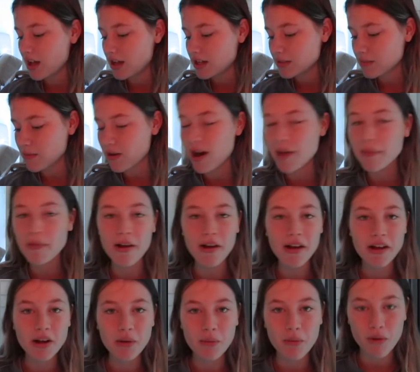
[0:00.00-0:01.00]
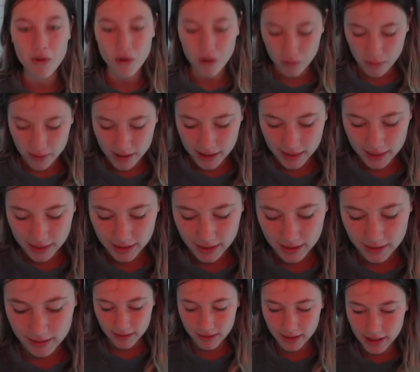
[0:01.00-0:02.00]
Tomorrow I'm going on a walk with
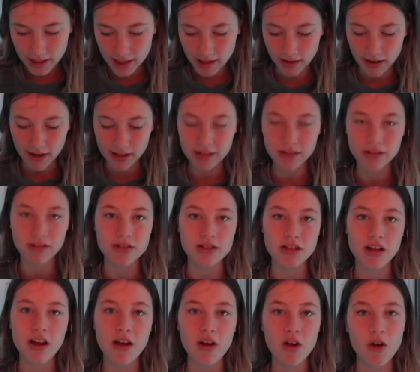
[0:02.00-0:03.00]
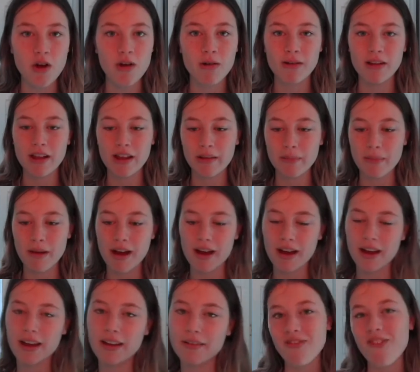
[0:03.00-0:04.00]
Kira and Lucia who are like
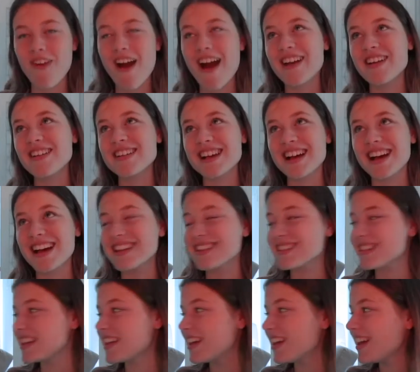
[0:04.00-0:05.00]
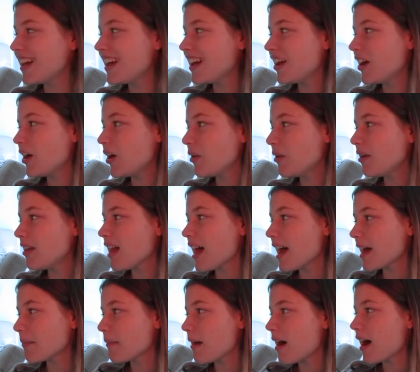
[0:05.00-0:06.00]
my ride or dies who are
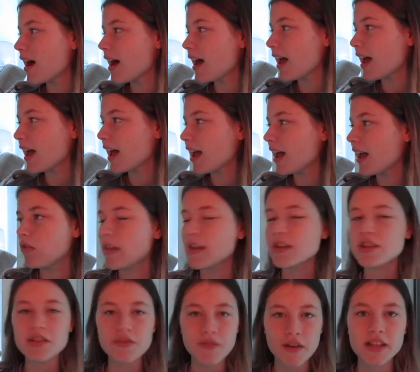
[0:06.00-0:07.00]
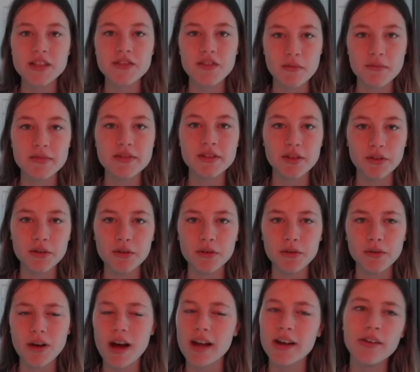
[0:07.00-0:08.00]
like my they're just friends from
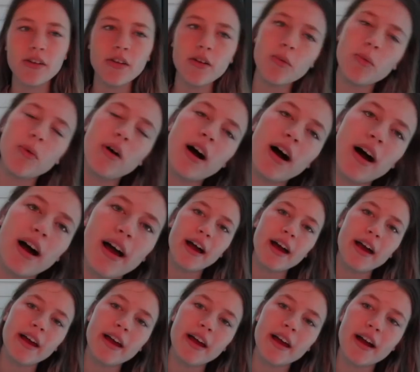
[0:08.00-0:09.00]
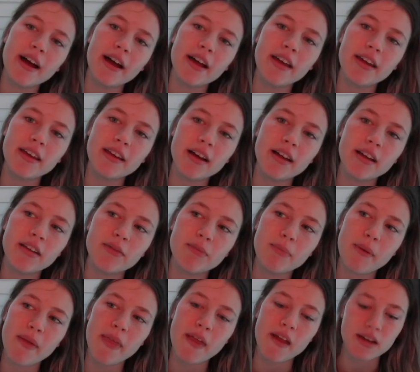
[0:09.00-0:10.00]
school I don't know why I kind of
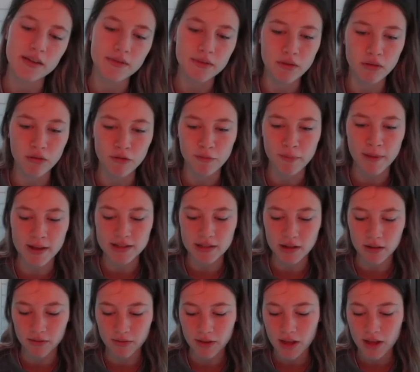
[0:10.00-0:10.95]
made that difficult for myself